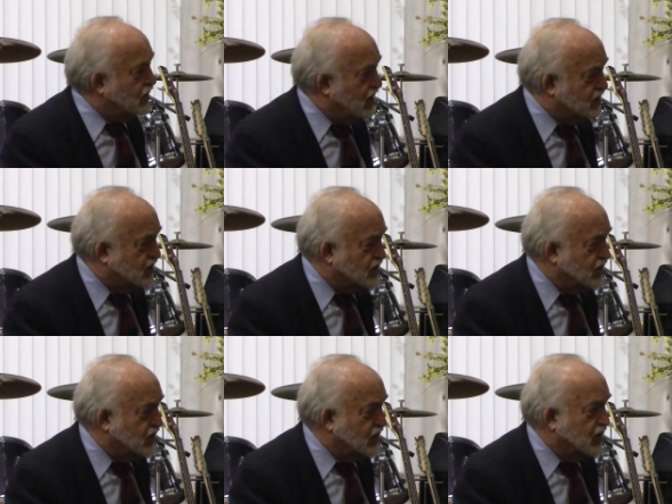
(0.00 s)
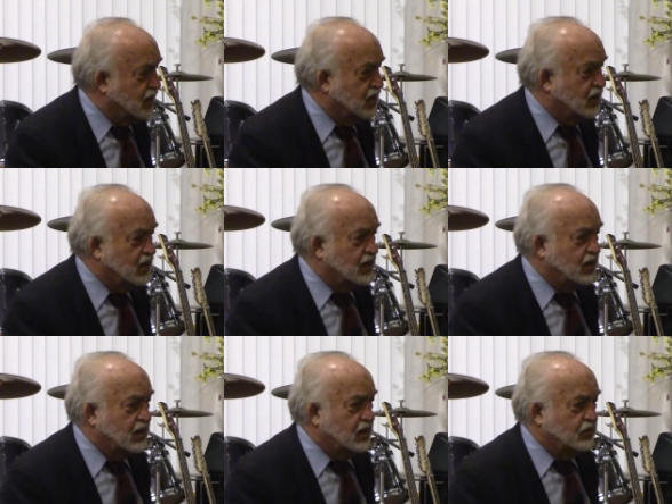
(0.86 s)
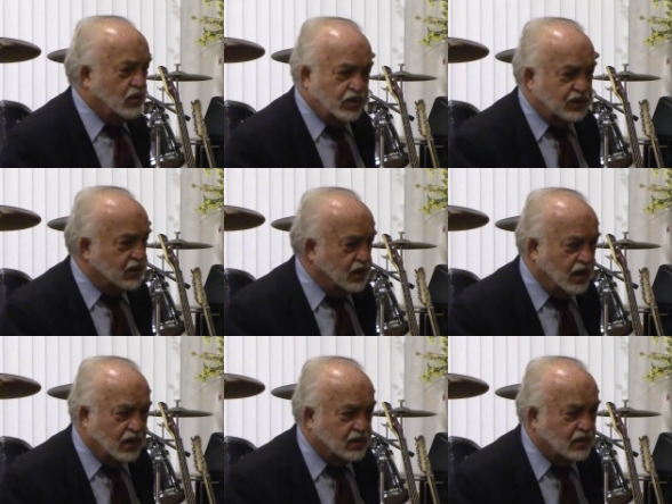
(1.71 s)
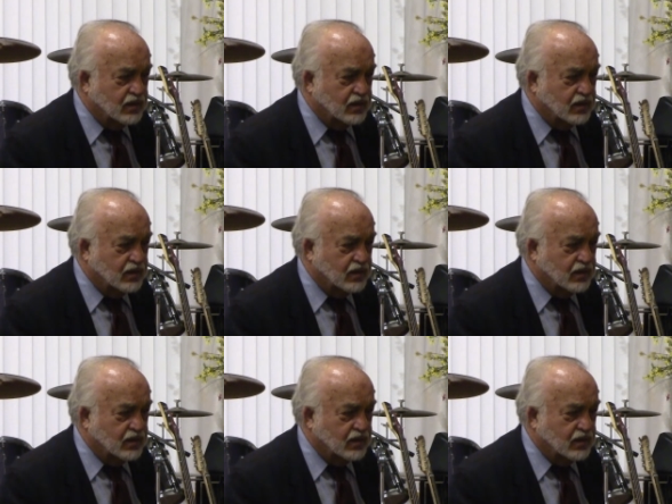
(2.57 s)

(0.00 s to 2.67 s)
Yes. But we did not.